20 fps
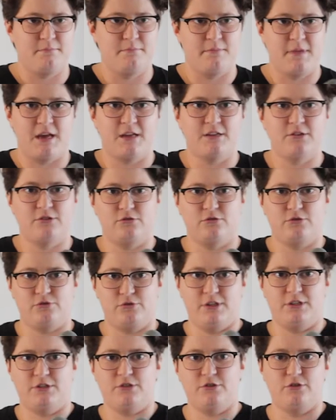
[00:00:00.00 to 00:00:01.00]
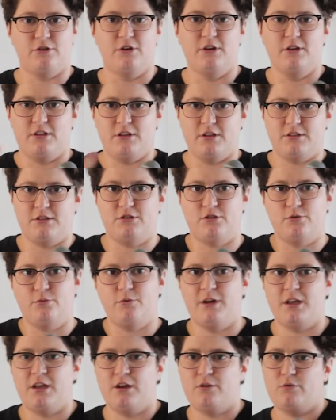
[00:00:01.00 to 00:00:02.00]
a man should treat you, this is the
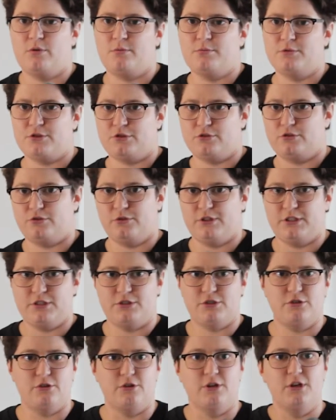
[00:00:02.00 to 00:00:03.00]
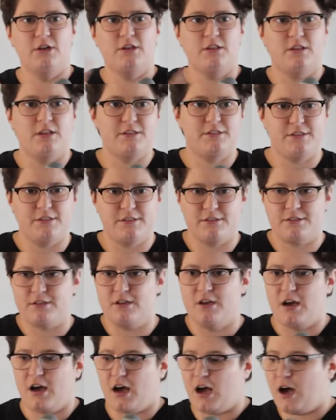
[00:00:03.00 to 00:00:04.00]
way a woman should treat you, this
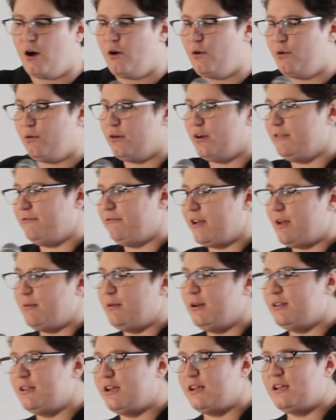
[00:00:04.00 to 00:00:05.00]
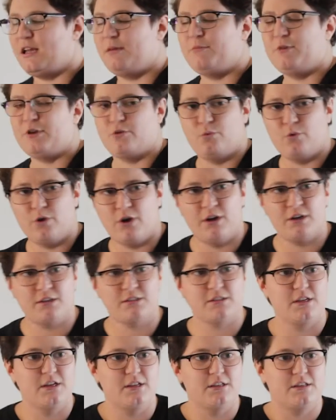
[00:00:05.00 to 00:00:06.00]
is how a family dynamic
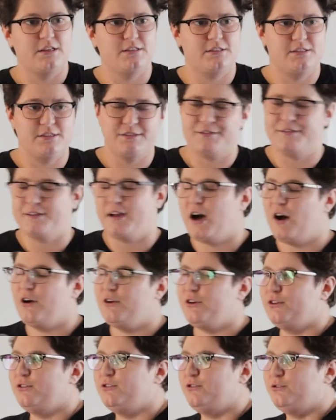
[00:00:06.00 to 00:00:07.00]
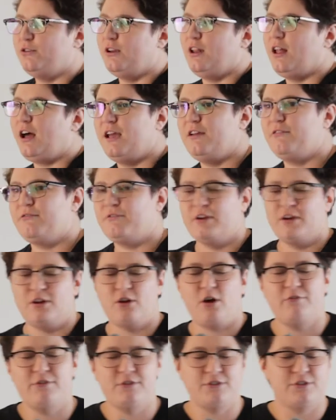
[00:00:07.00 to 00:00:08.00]
works, this is how you do life.
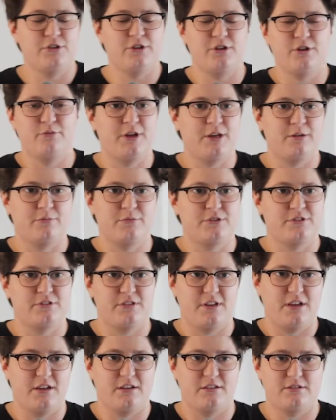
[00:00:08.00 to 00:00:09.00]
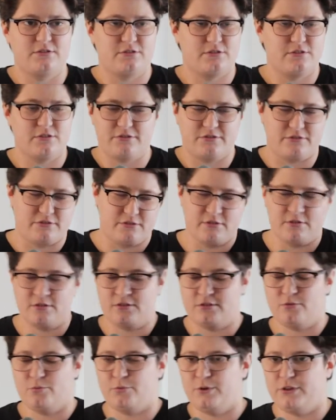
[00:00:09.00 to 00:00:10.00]
And obviously you're going to make mistakes because
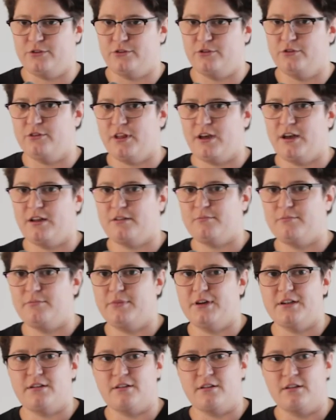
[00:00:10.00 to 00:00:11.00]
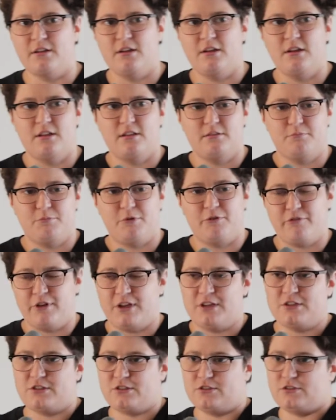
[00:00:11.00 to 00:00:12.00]
we do that, but
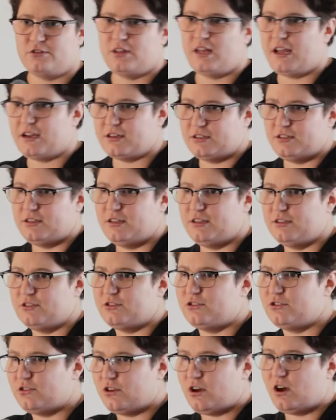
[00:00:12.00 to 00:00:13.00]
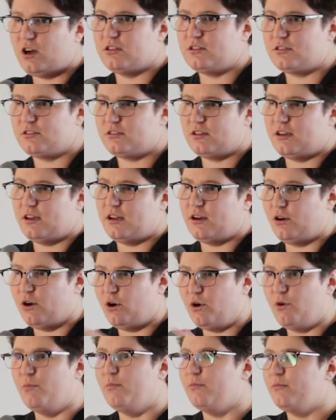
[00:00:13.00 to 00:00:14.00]
prevention actually starts at
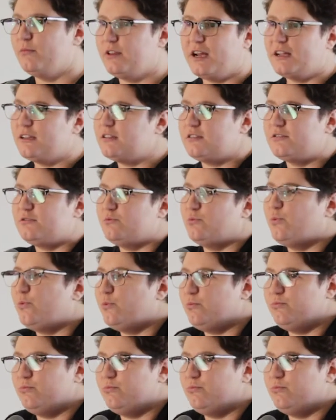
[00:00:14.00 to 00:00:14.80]
home. That's